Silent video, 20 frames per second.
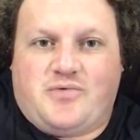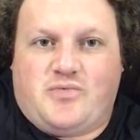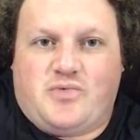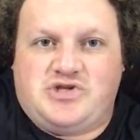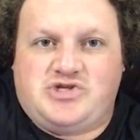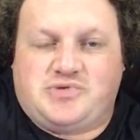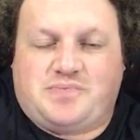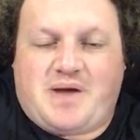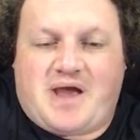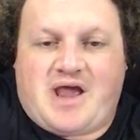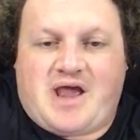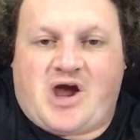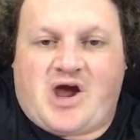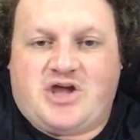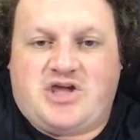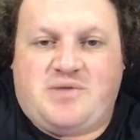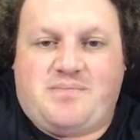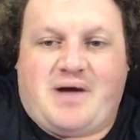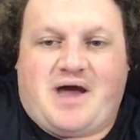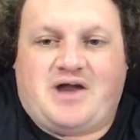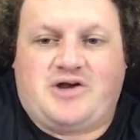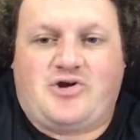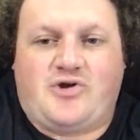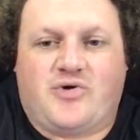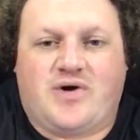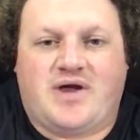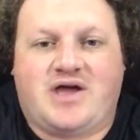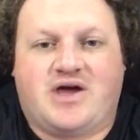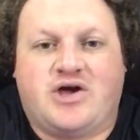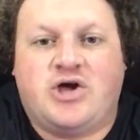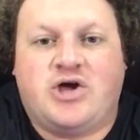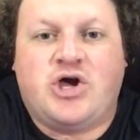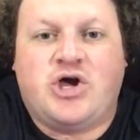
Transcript: when Japan occupied Korea,